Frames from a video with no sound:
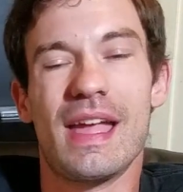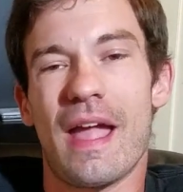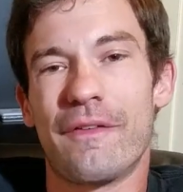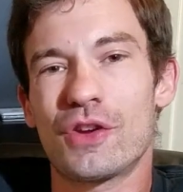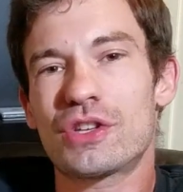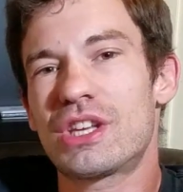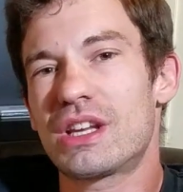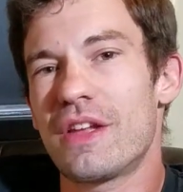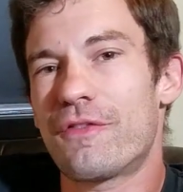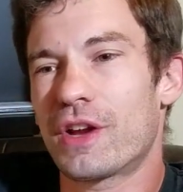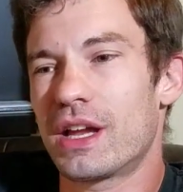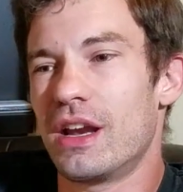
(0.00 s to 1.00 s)
If your
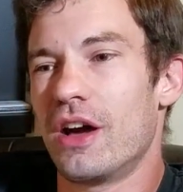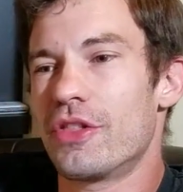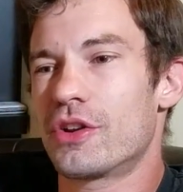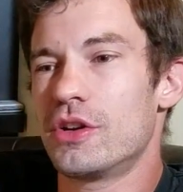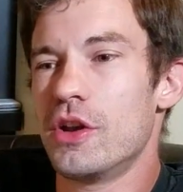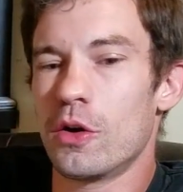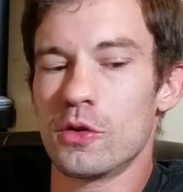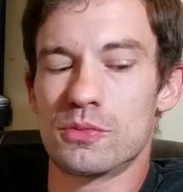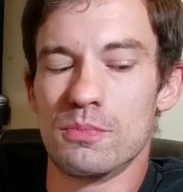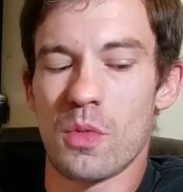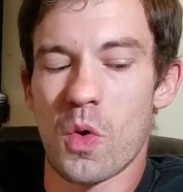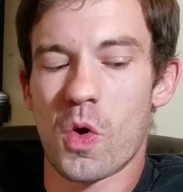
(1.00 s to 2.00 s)
significant other knows
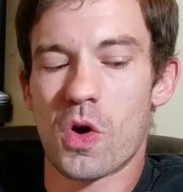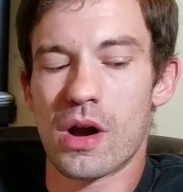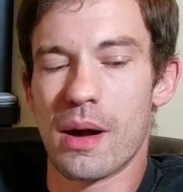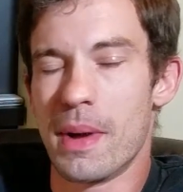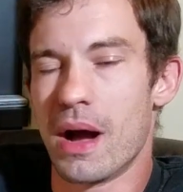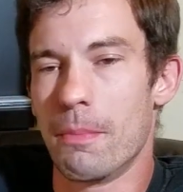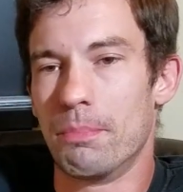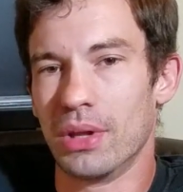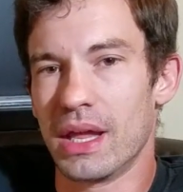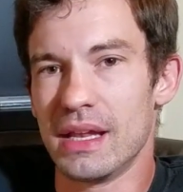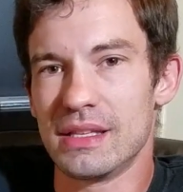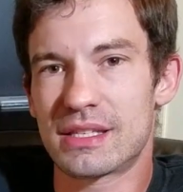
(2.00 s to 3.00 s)
more about
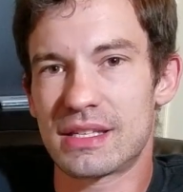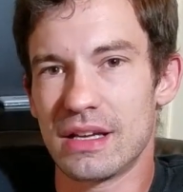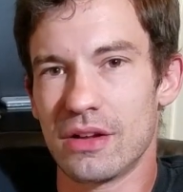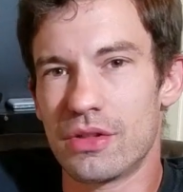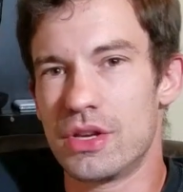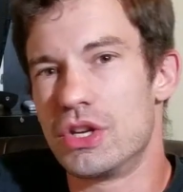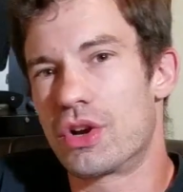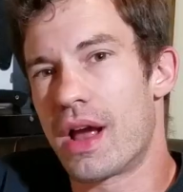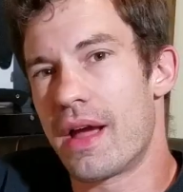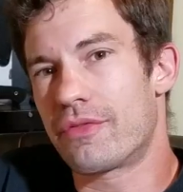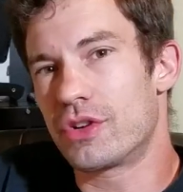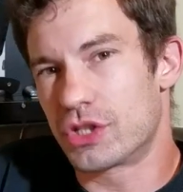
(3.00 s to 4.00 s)
blade steel than your
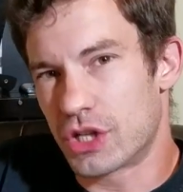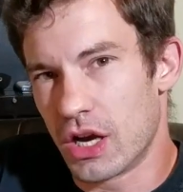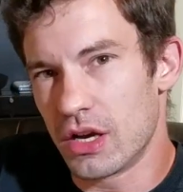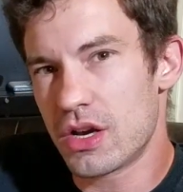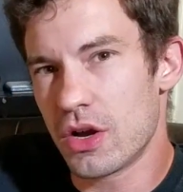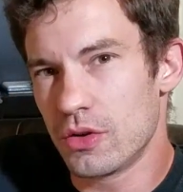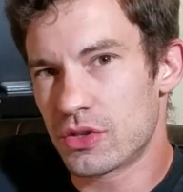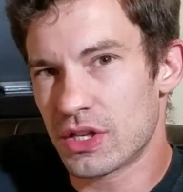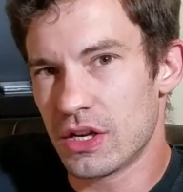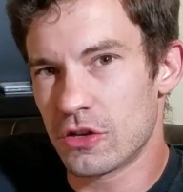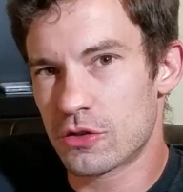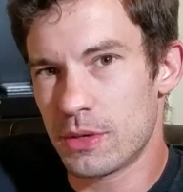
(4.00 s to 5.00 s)
average Cutco
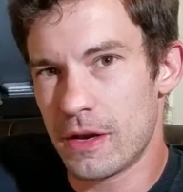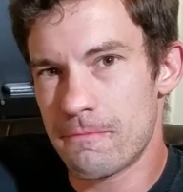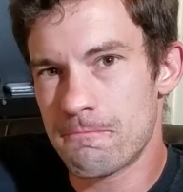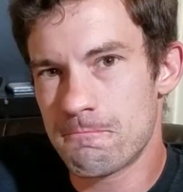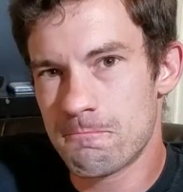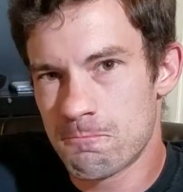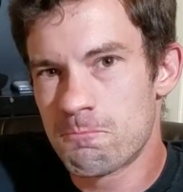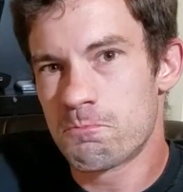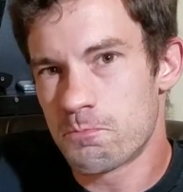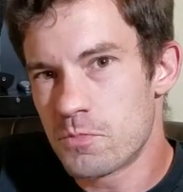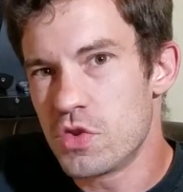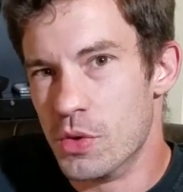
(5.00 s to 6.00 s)
salesman,
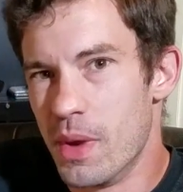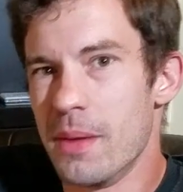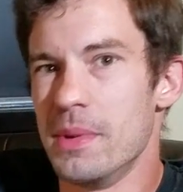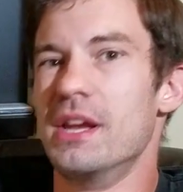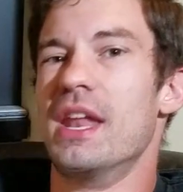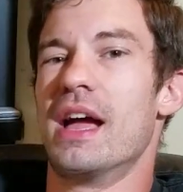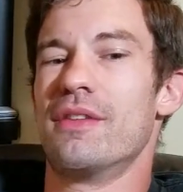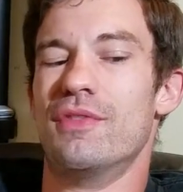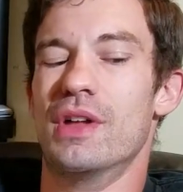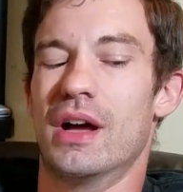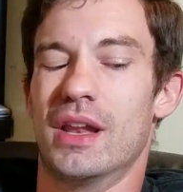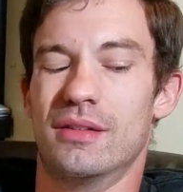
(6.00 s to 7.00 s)
you may be a knife
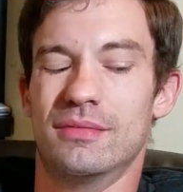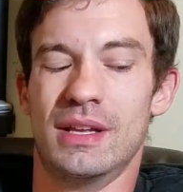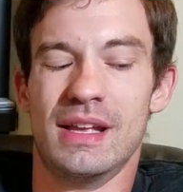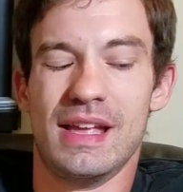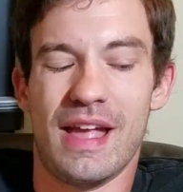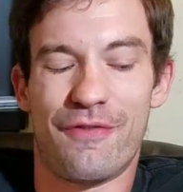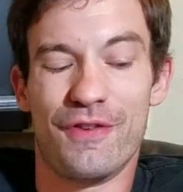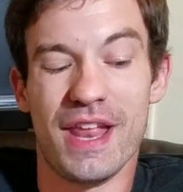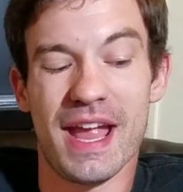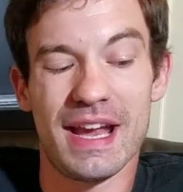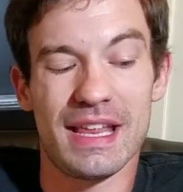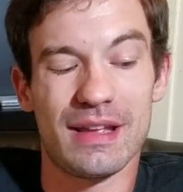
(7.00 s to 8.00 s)
nut. If
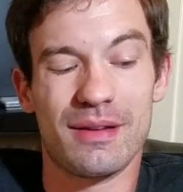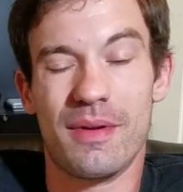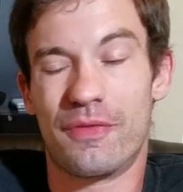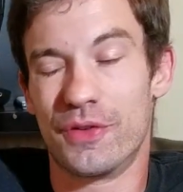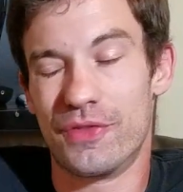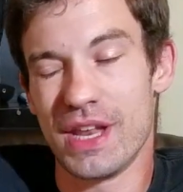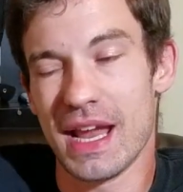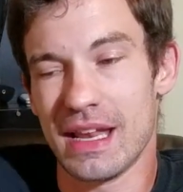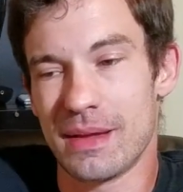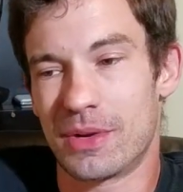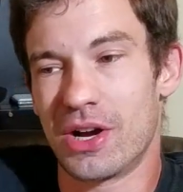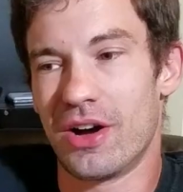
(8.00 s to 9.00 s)
the
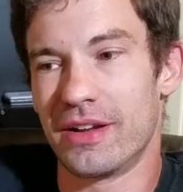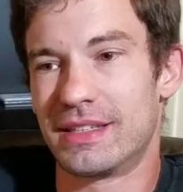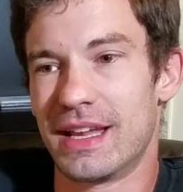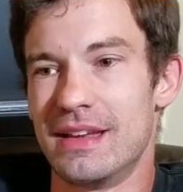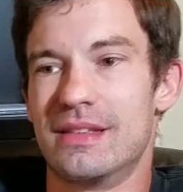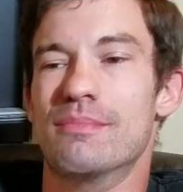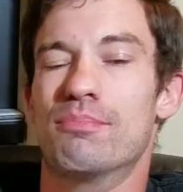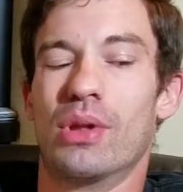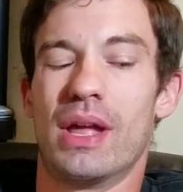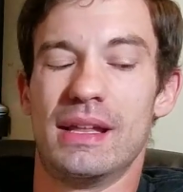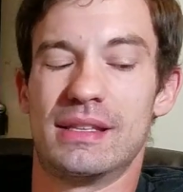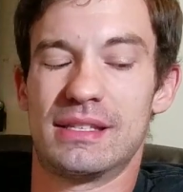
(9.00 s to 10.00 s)
vanadium content in
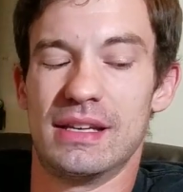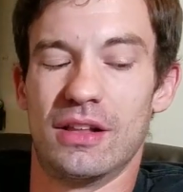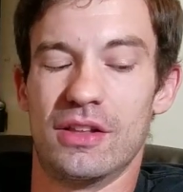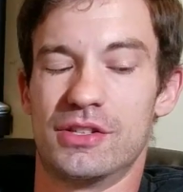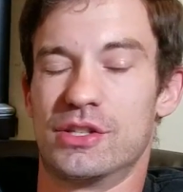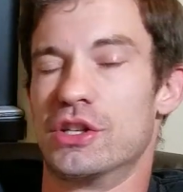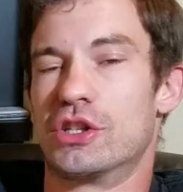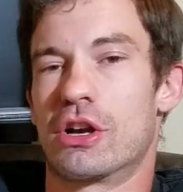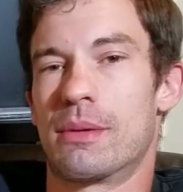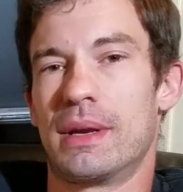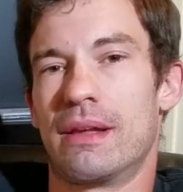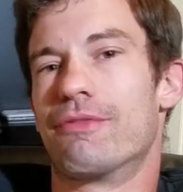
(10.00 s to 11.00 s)
blade steel is a
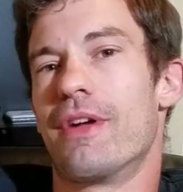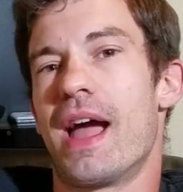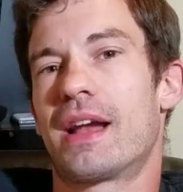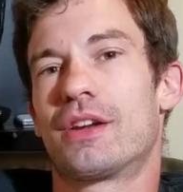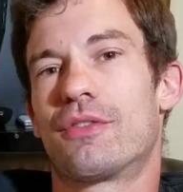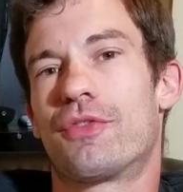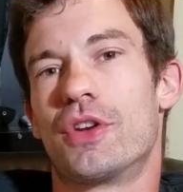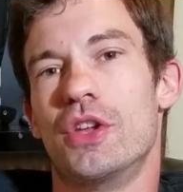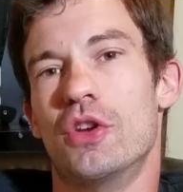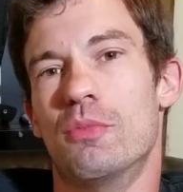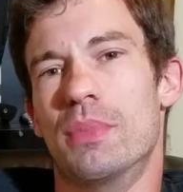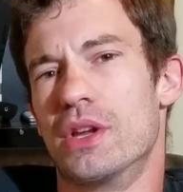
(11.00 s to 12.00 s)
determining factor for
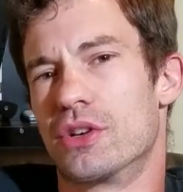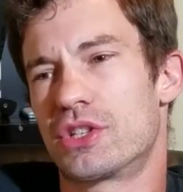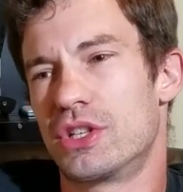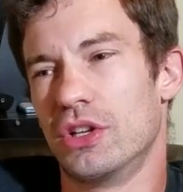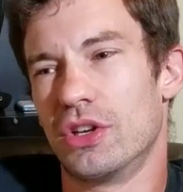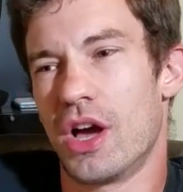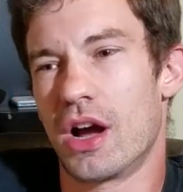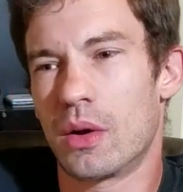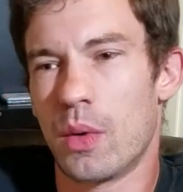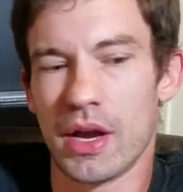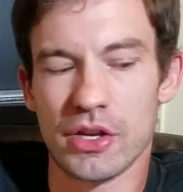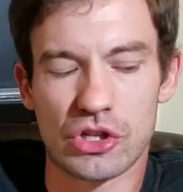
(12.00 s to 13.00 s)
you, but you're still not
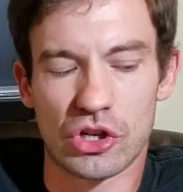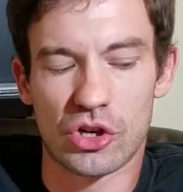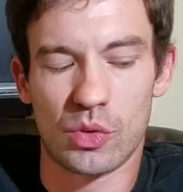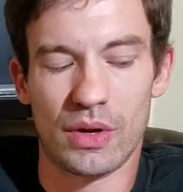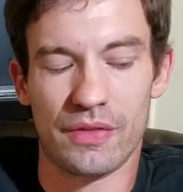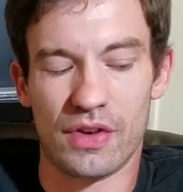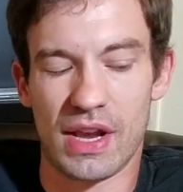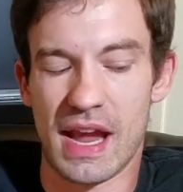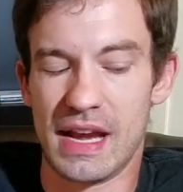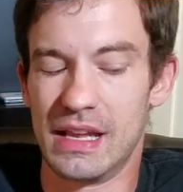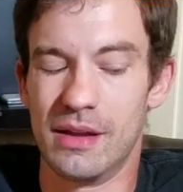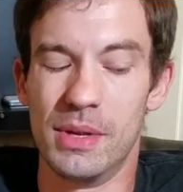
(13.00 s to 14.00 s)
quite sure what
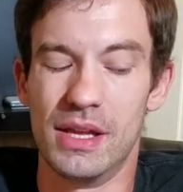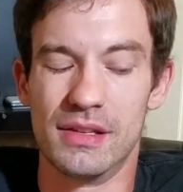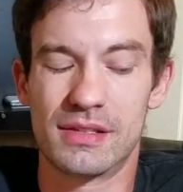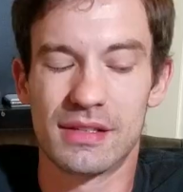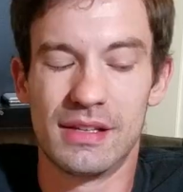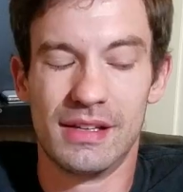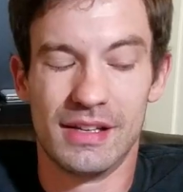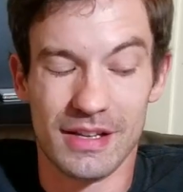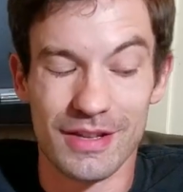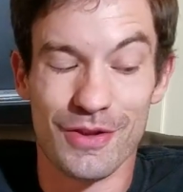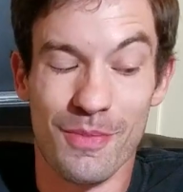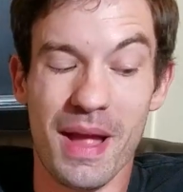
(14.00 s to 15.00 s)
vanadium is,
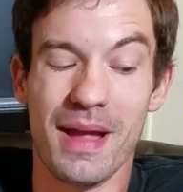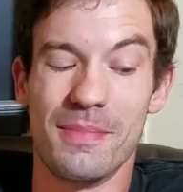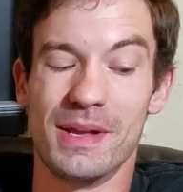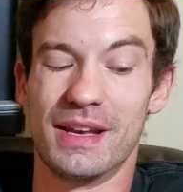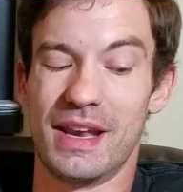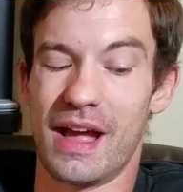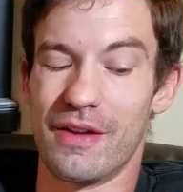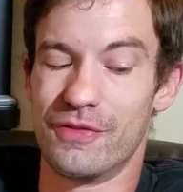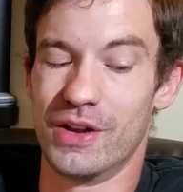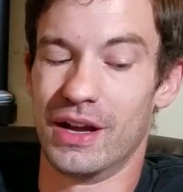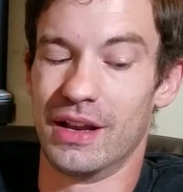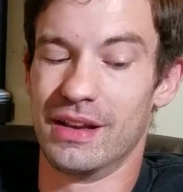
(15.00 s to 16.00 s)
you may be a knife
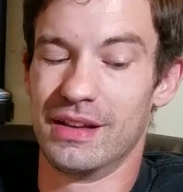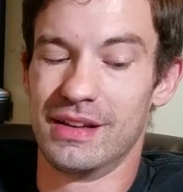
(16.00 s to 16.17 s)
nut.